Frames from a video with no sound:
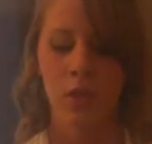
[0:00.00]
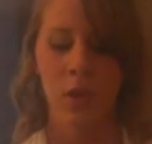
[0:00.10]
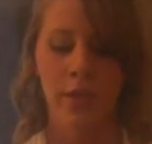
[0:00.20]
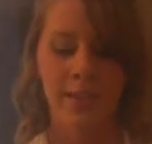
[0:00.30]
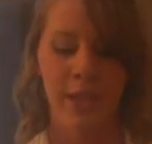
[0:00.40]

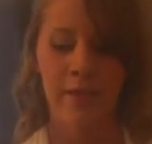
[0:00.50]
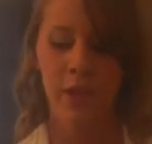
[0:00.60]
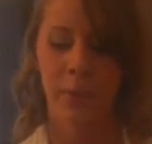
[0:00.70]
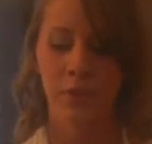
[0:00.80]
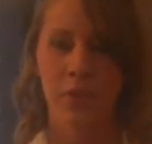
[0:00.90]
you always
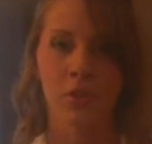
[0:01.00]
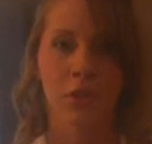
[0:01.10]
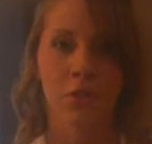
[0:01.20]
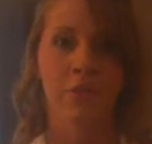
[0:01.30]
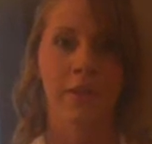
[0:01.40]
have the
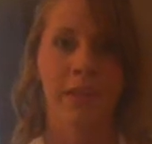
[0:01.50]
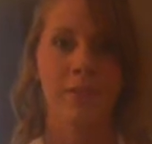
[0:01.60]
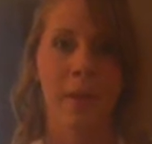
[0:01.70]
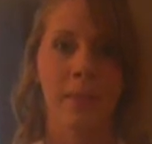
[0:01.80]
opportunity to advance